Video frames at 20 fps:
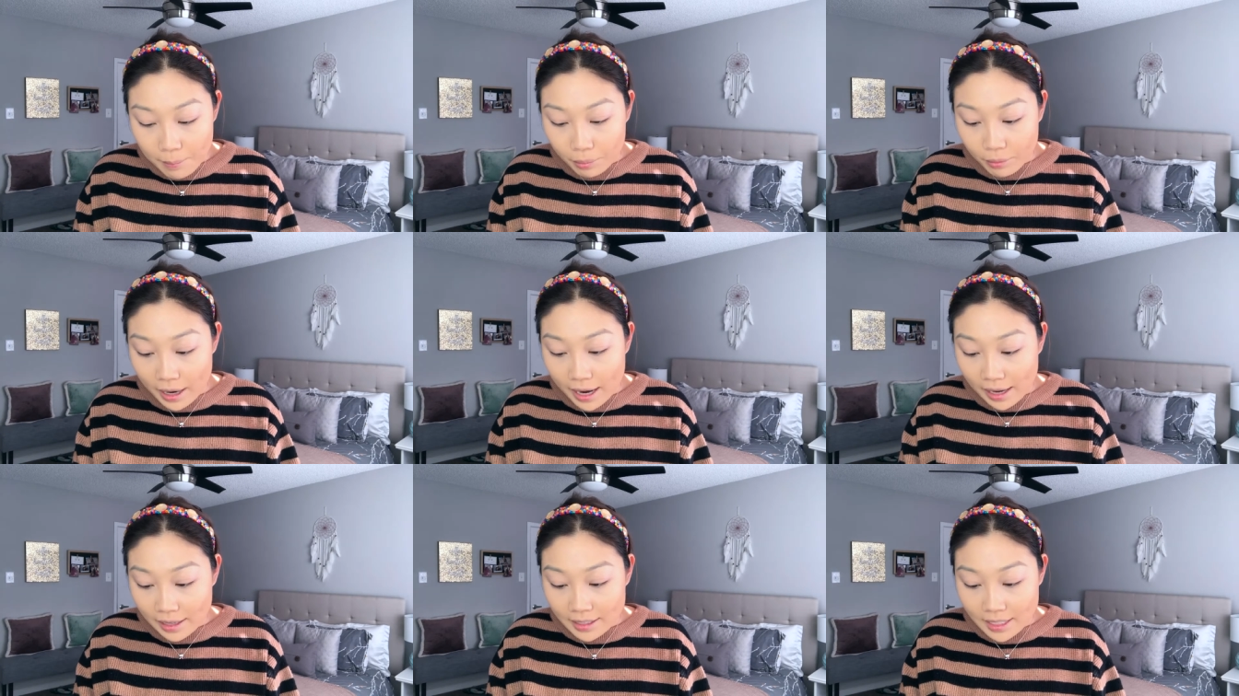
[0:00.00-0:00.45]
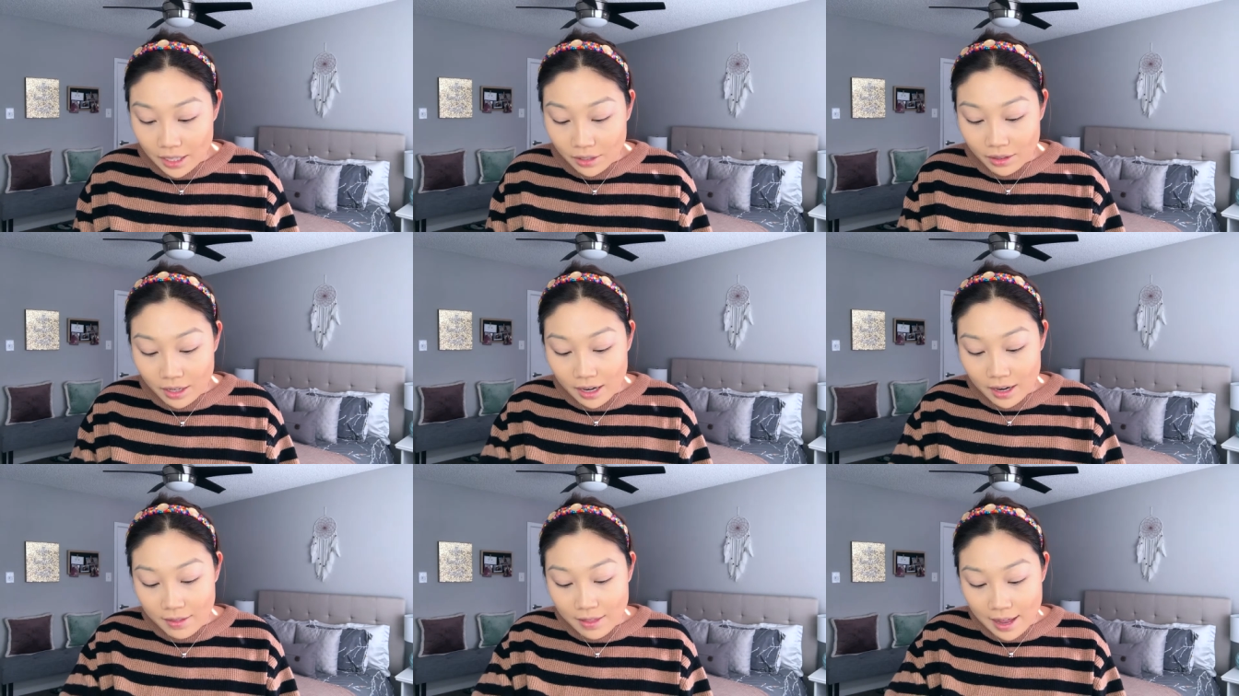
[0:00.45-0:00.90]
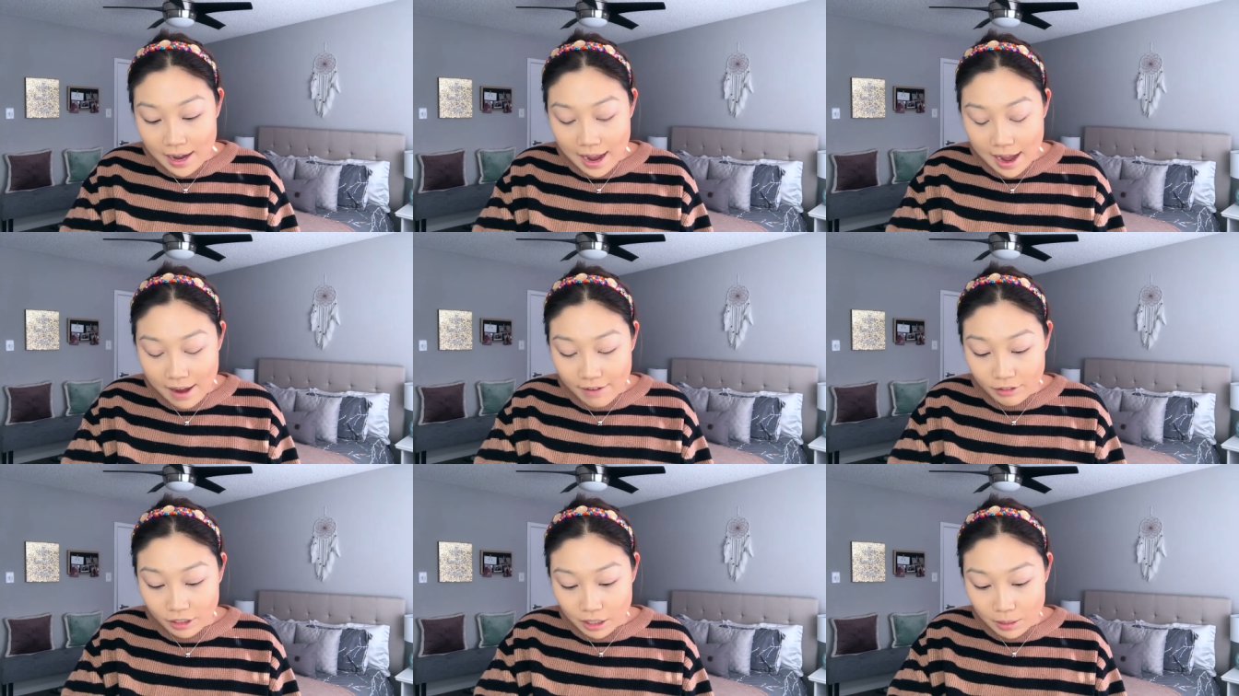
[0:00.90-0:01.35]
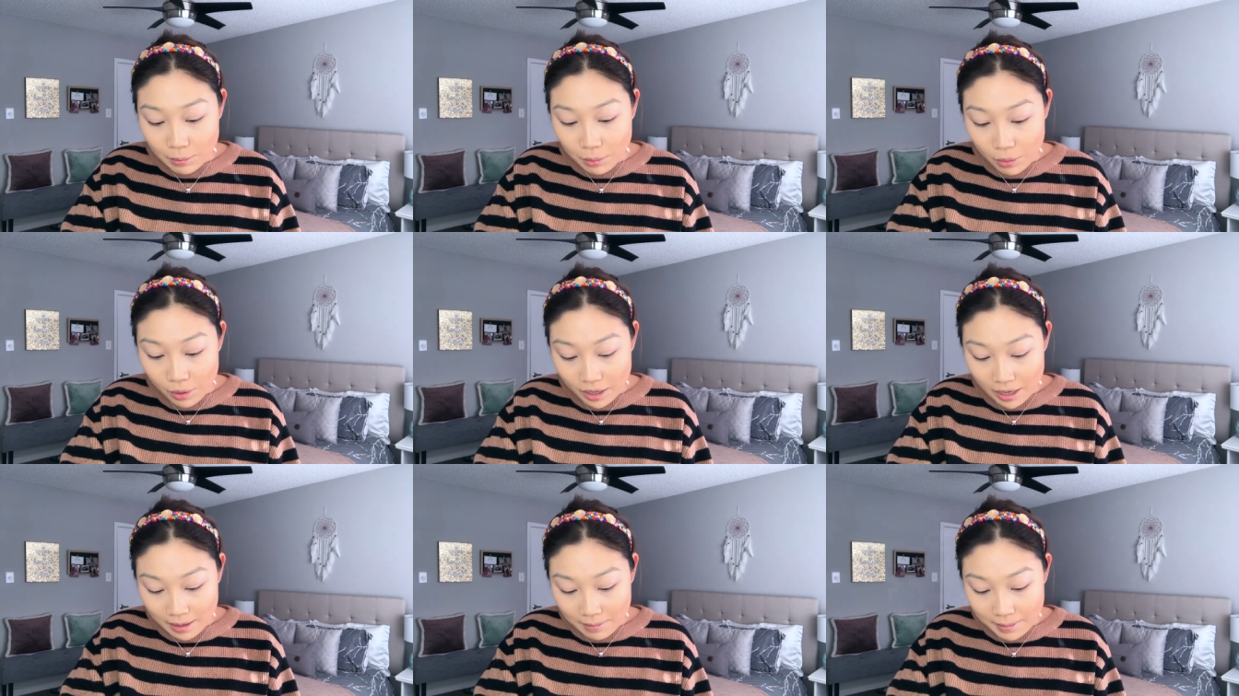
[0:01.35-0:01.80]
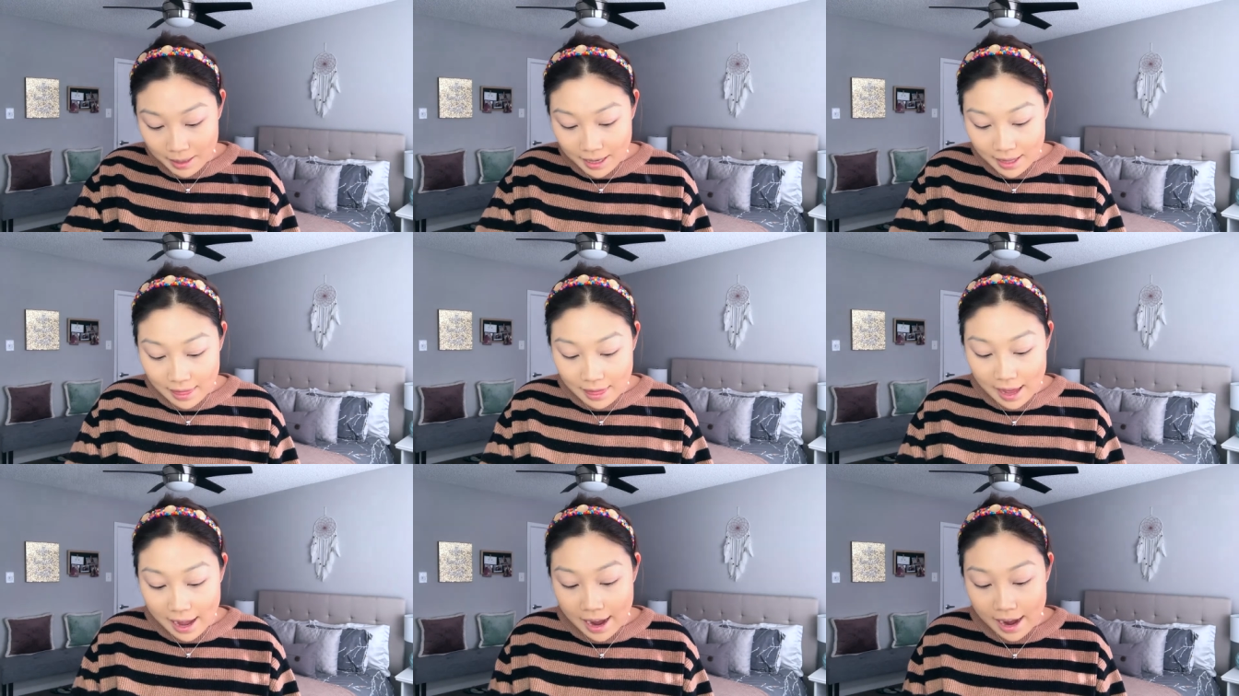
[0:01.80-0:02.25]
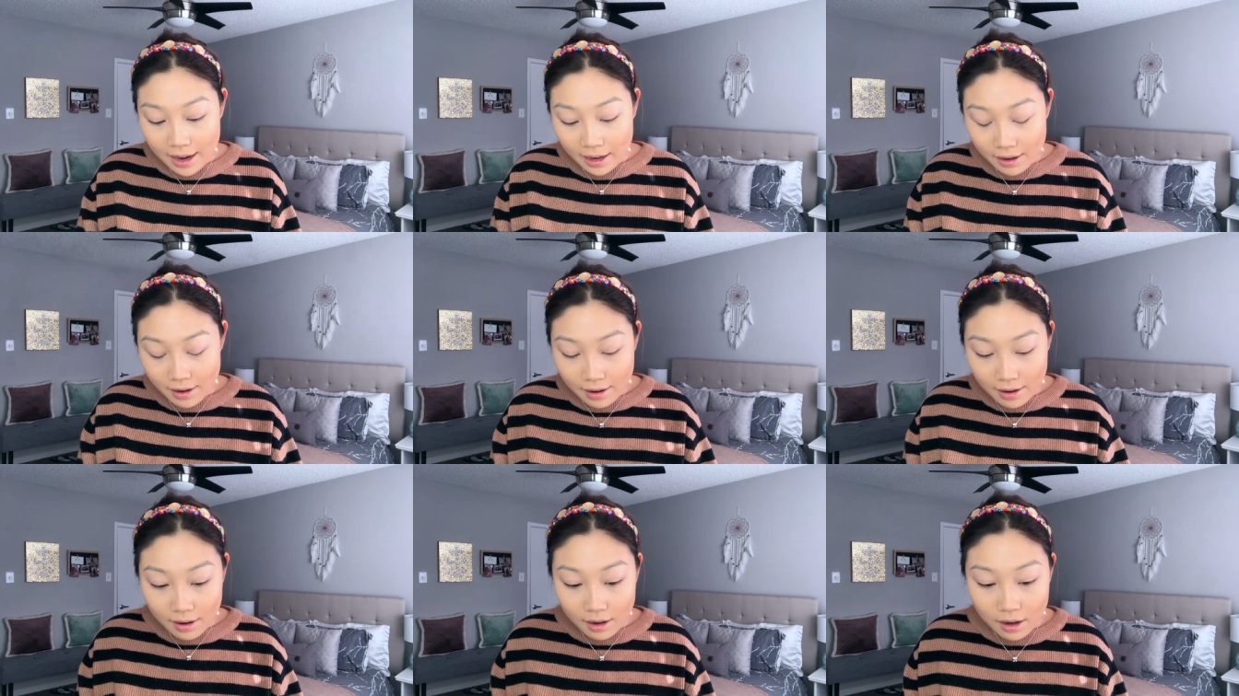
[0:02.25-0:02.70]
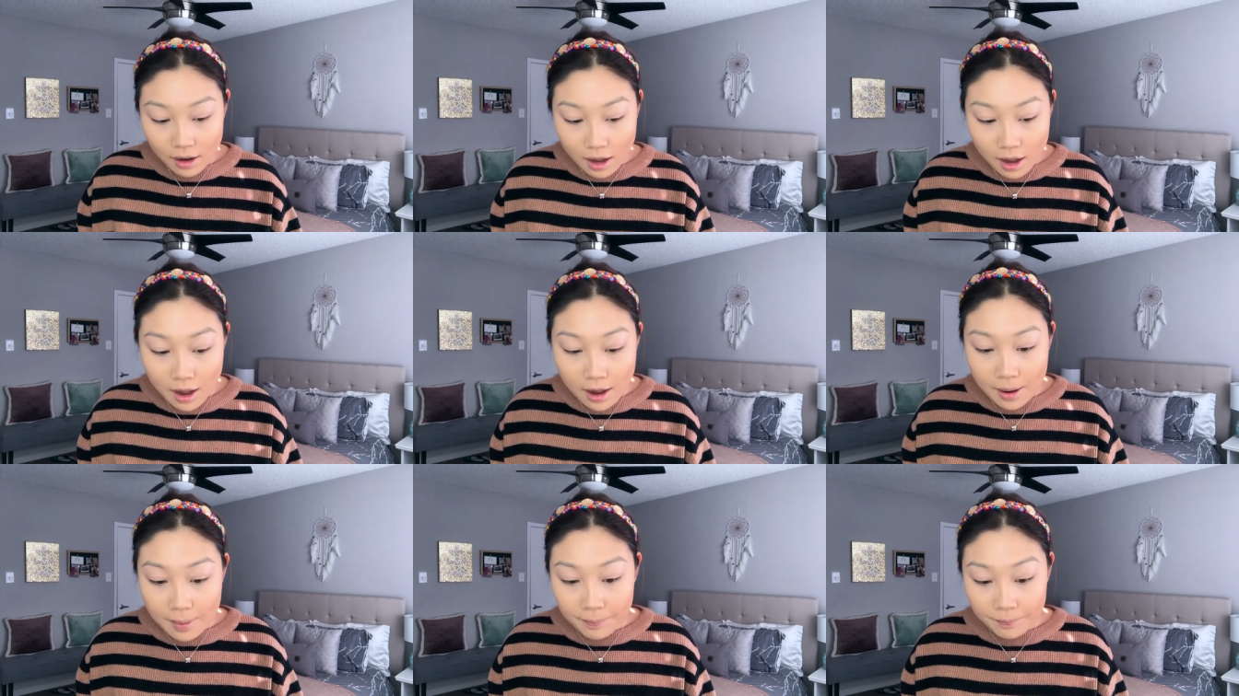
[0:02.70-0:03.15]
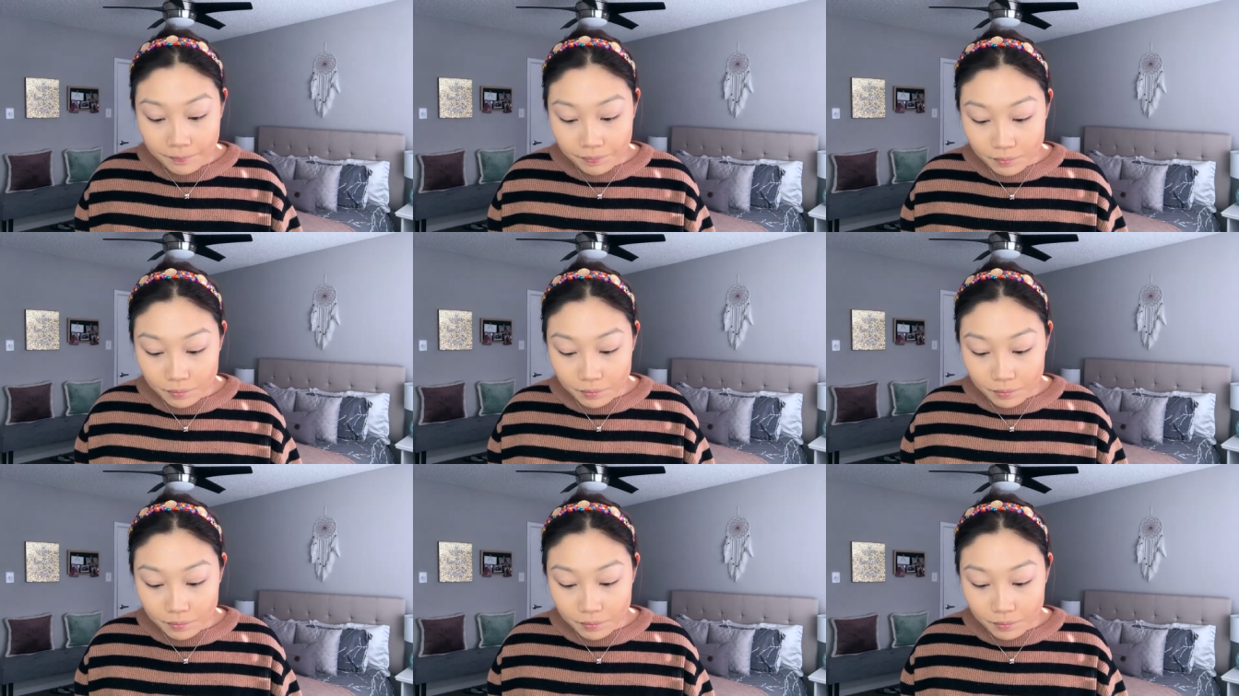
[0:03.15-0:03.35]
brands out there that have disappointed me that um,